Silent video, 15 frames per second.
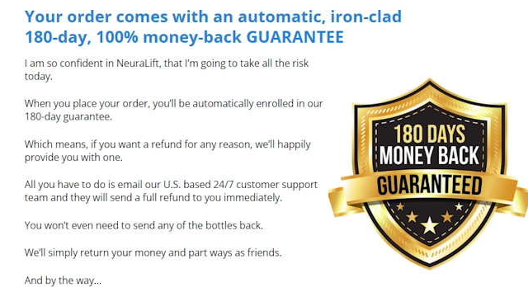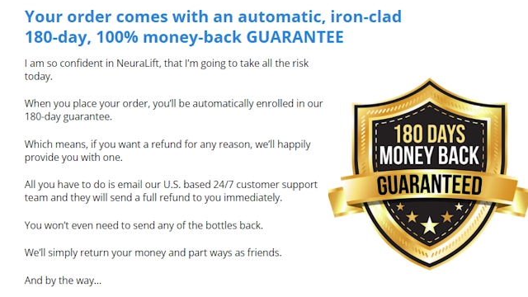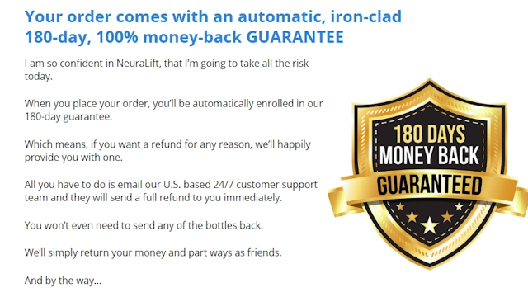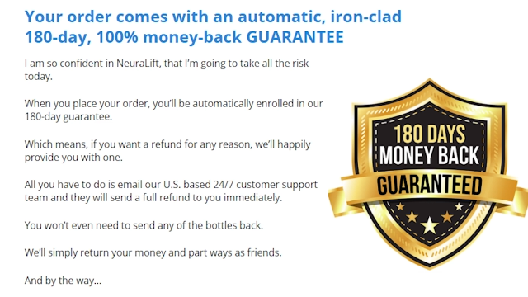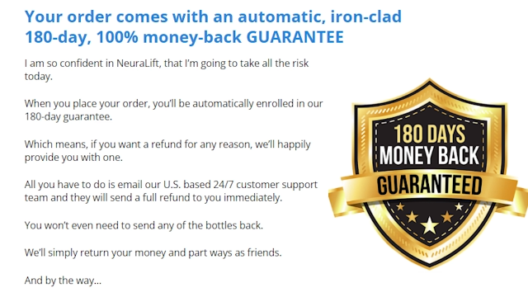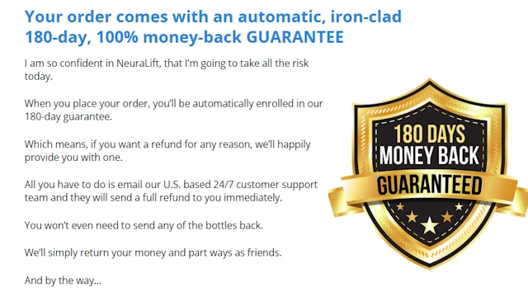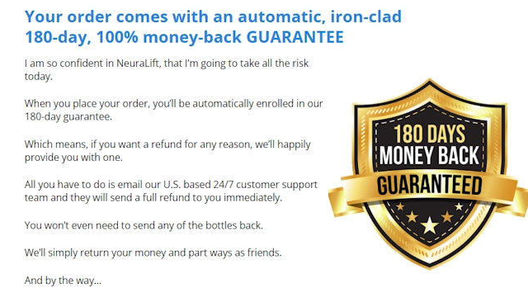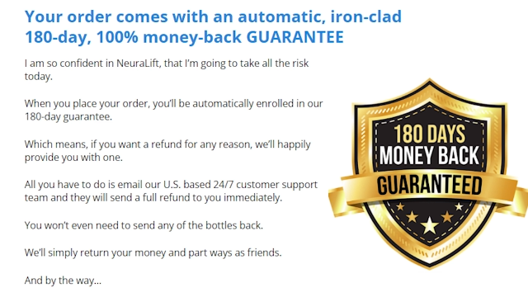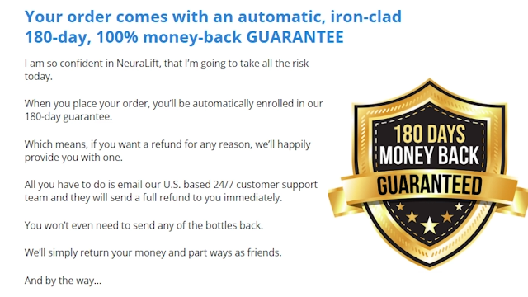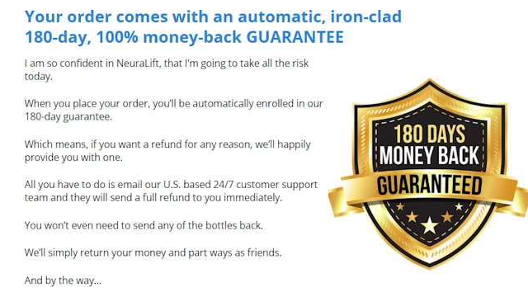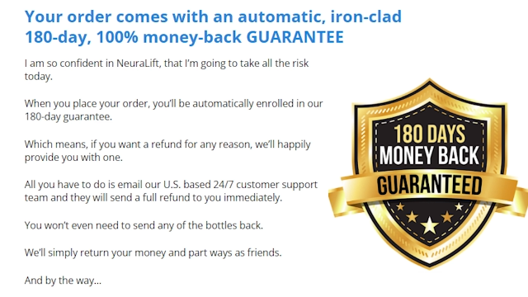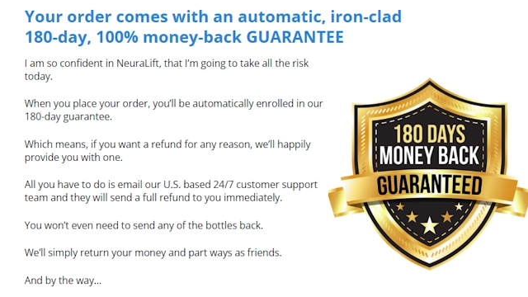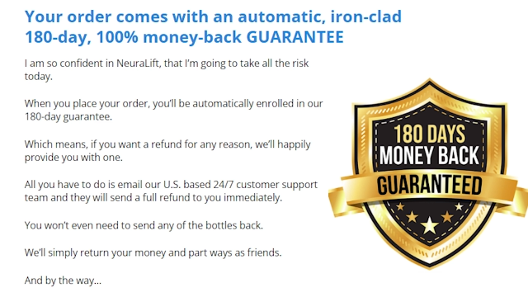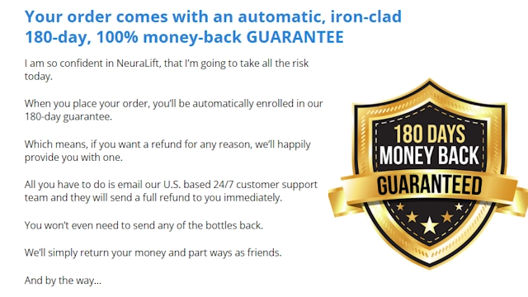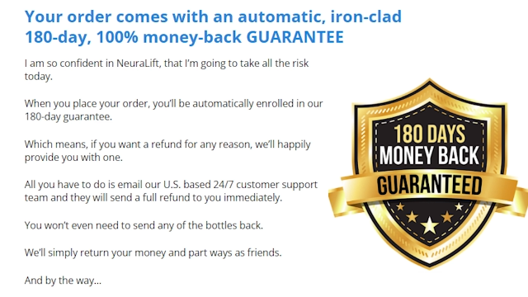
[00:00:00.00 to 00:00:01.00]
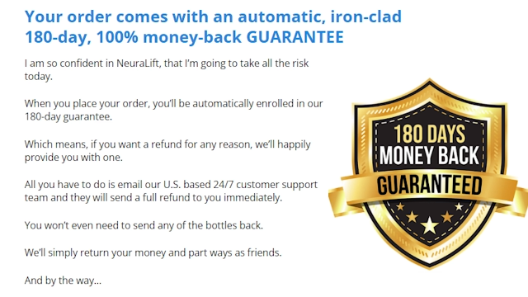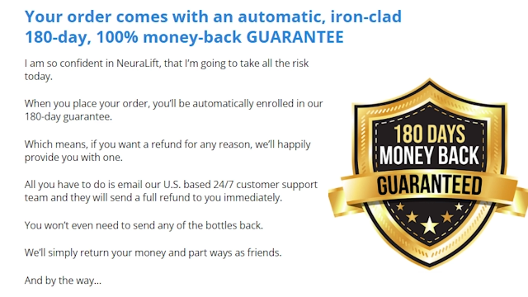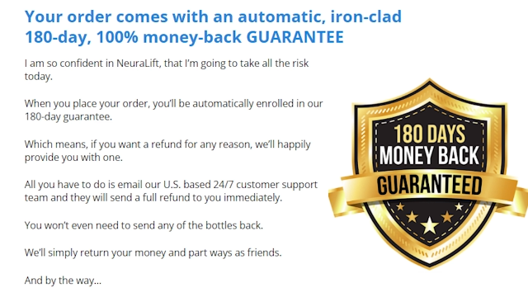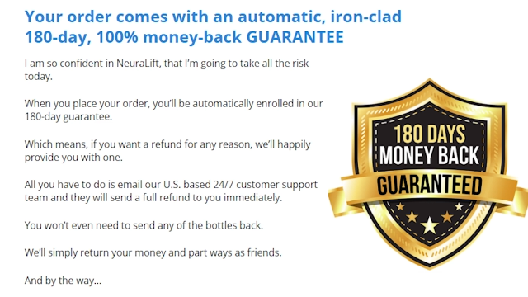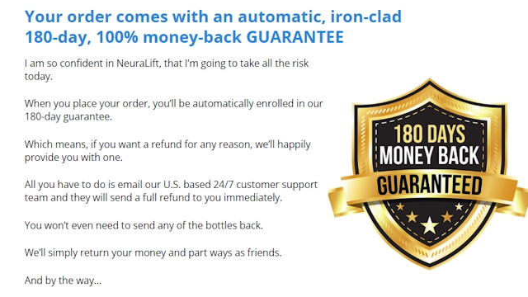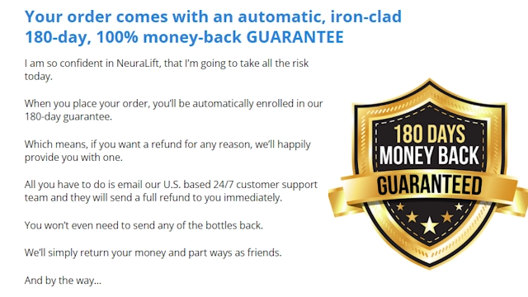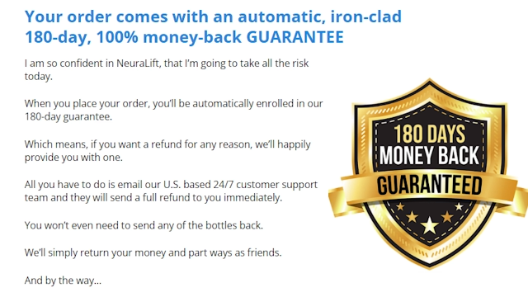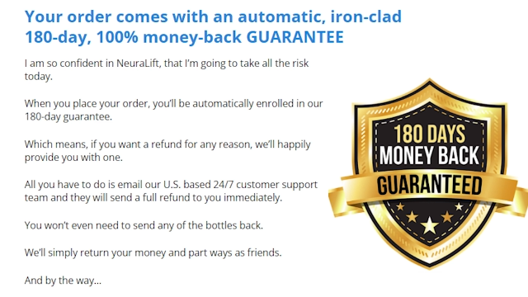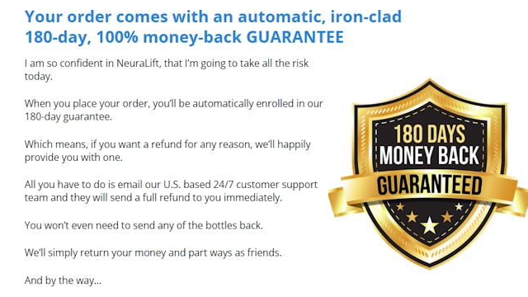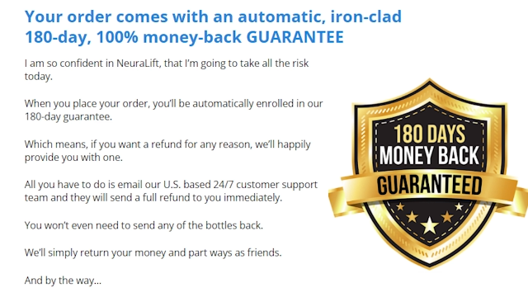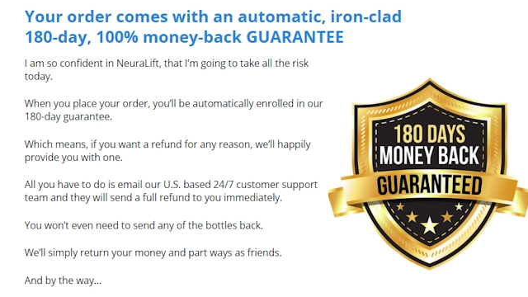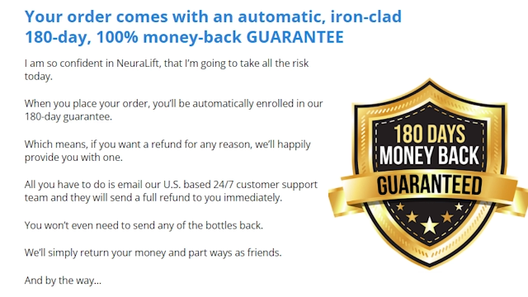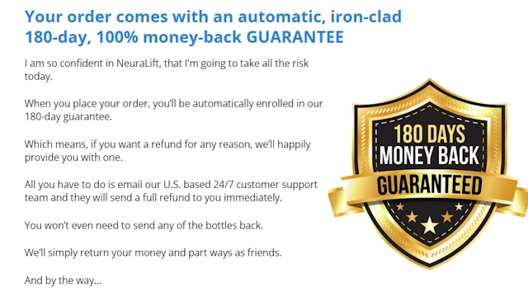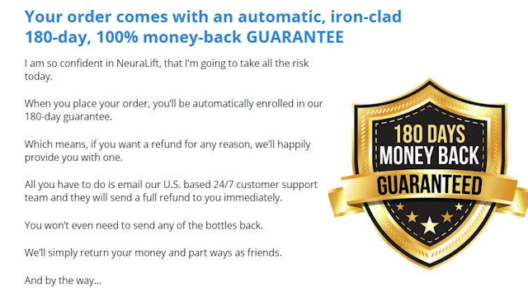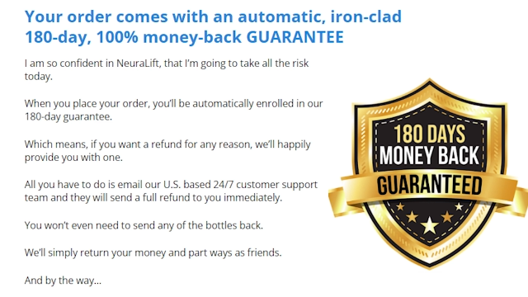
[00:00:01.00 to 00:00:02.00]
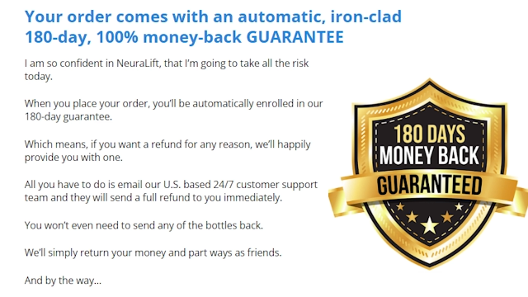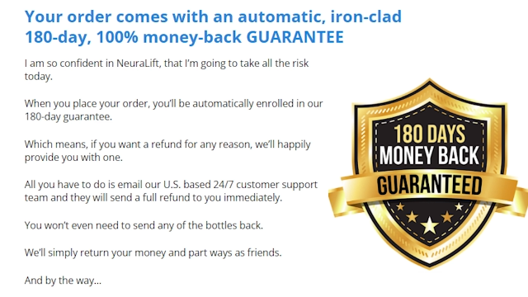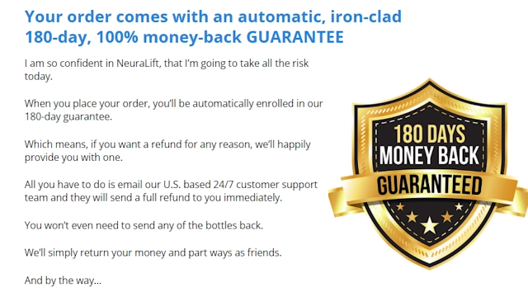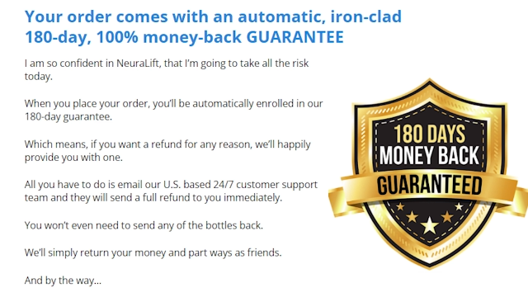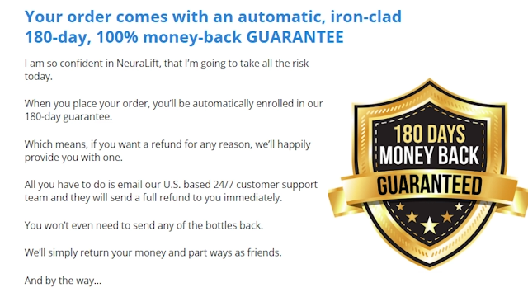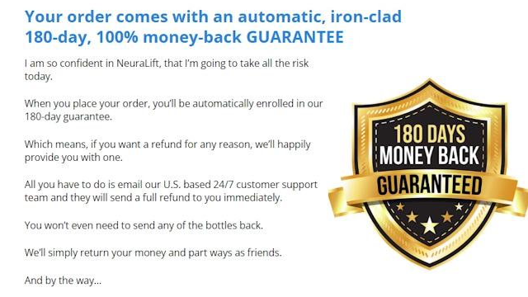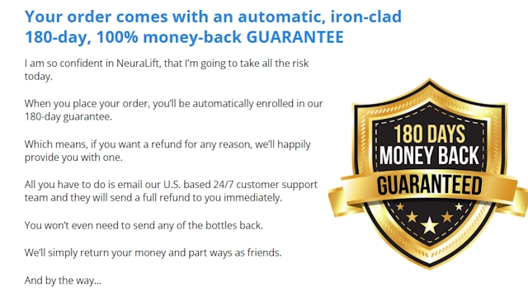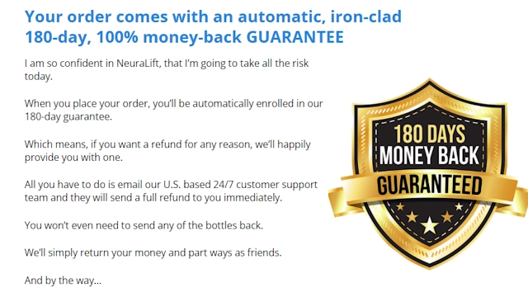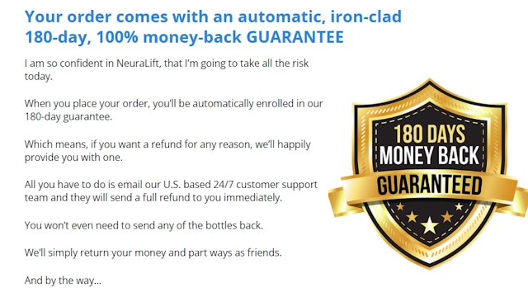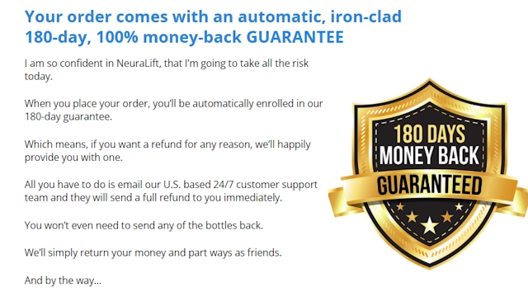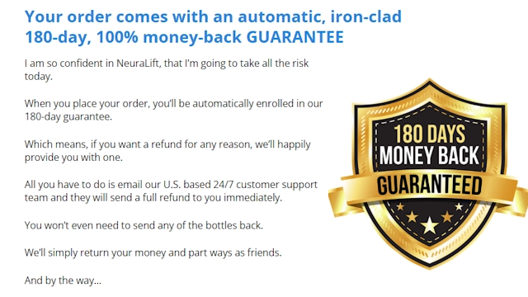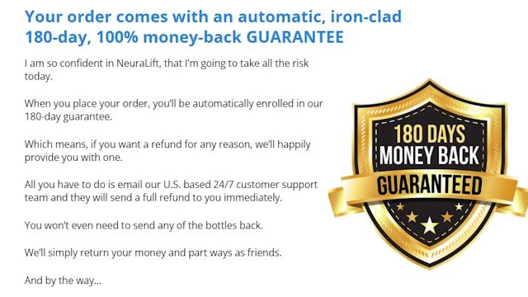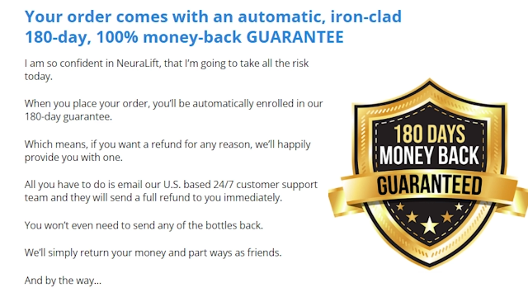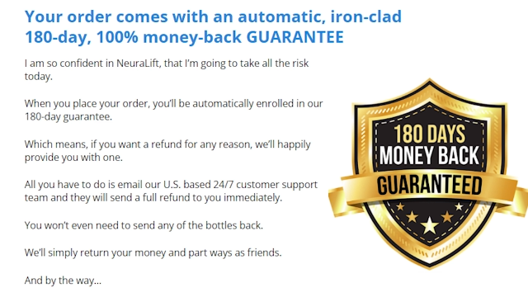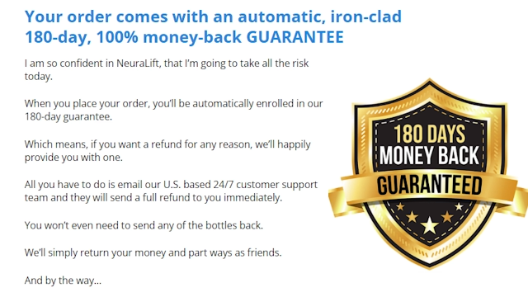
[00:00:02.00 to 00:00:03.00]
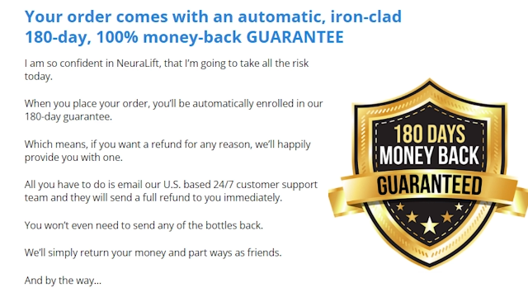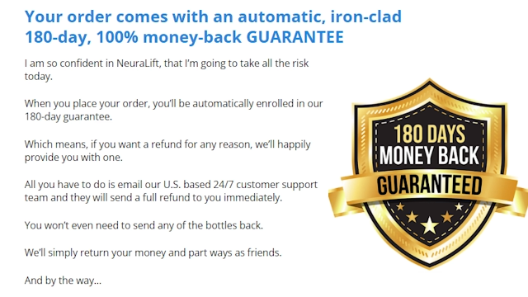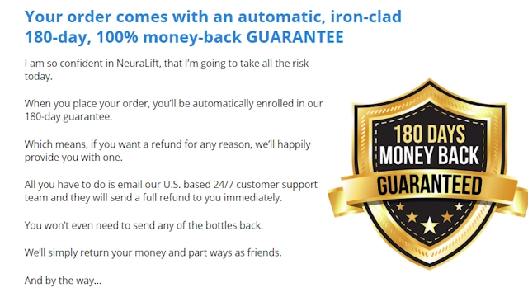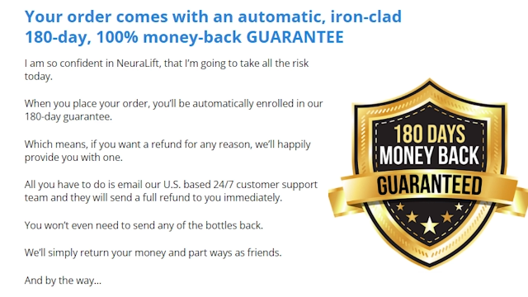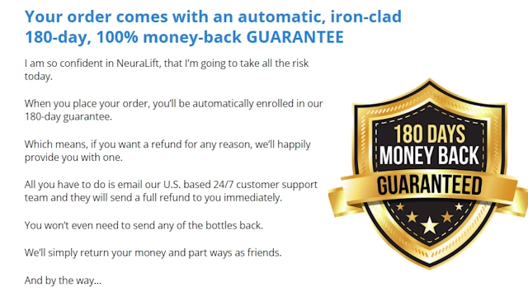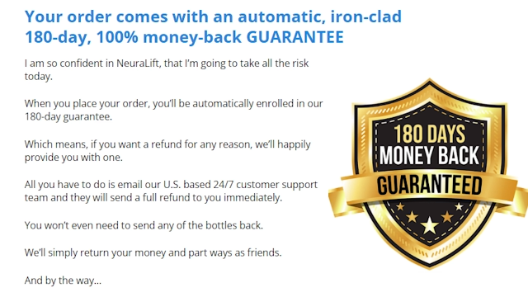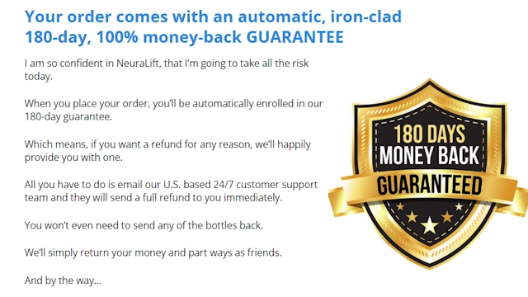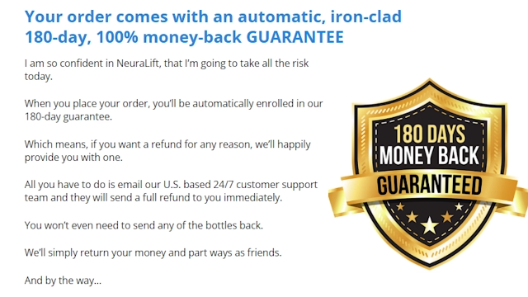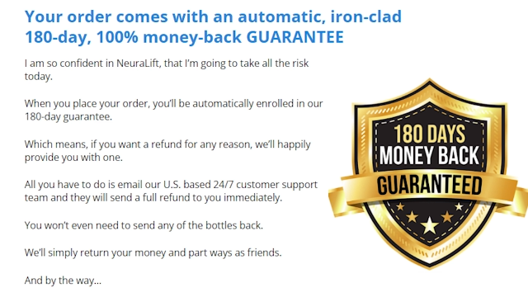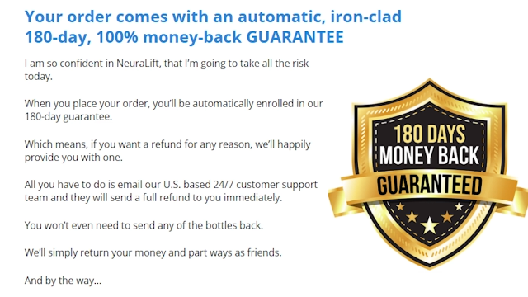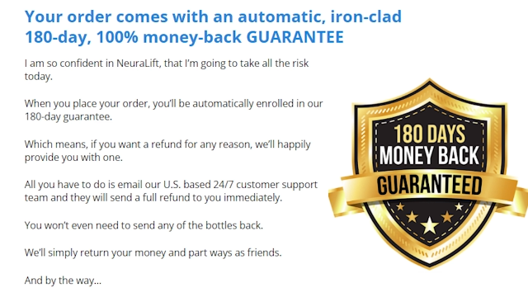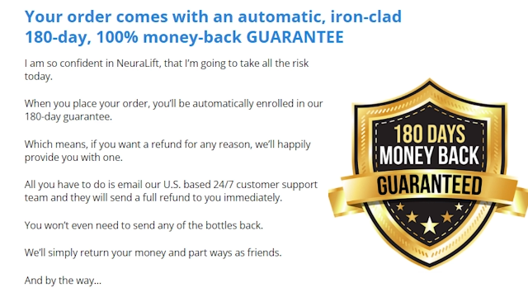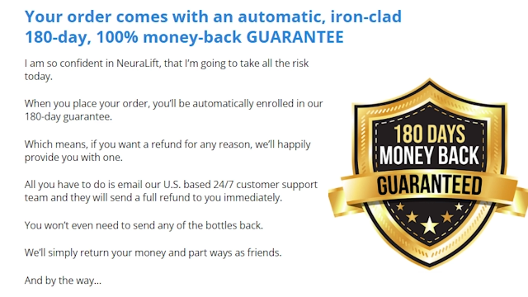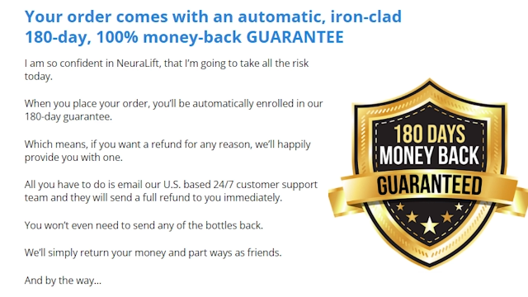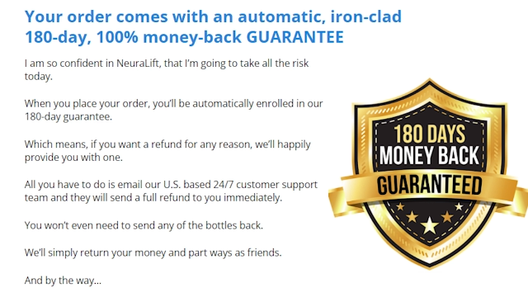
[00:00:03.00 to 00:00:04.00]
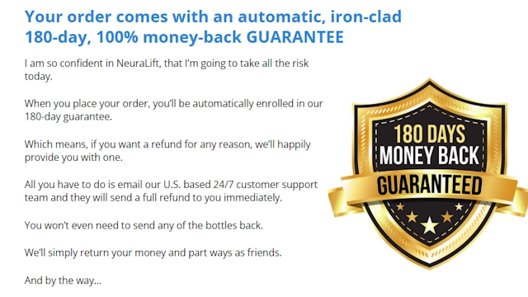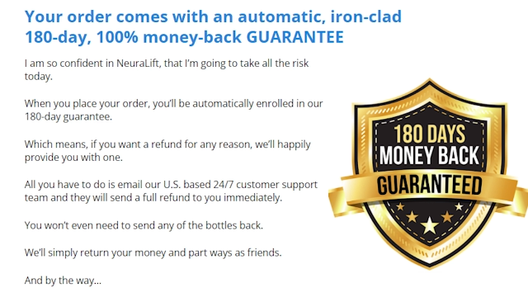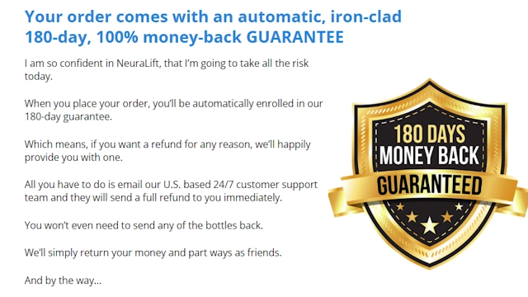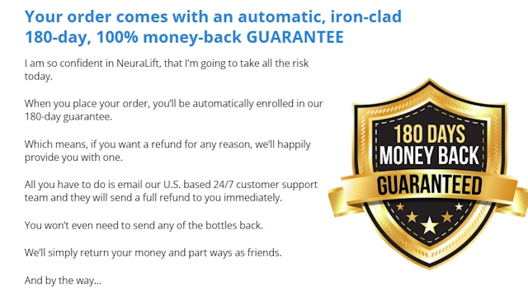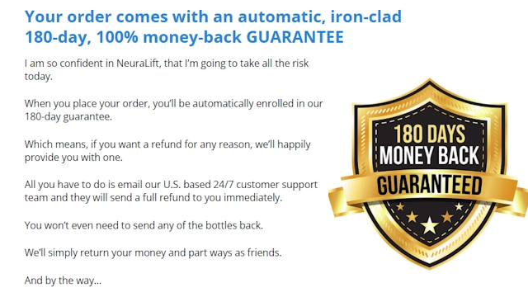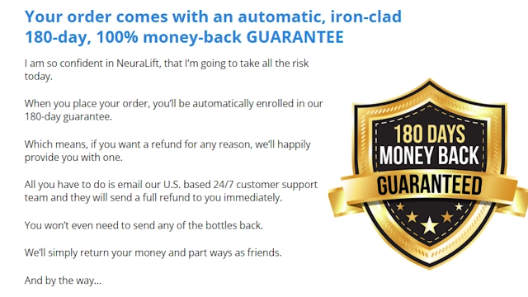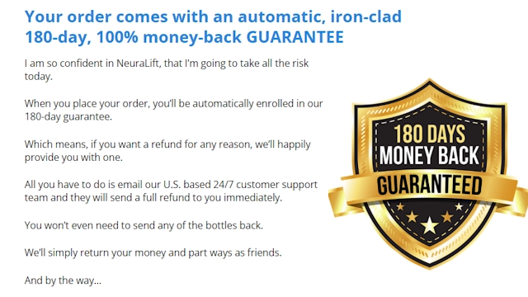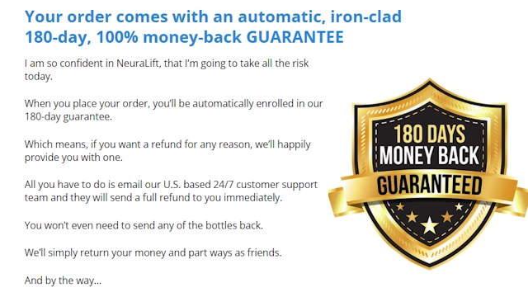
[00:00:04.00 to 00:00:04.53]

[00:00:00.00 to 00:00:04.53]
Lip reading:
No face is visible, so there are no lips to read.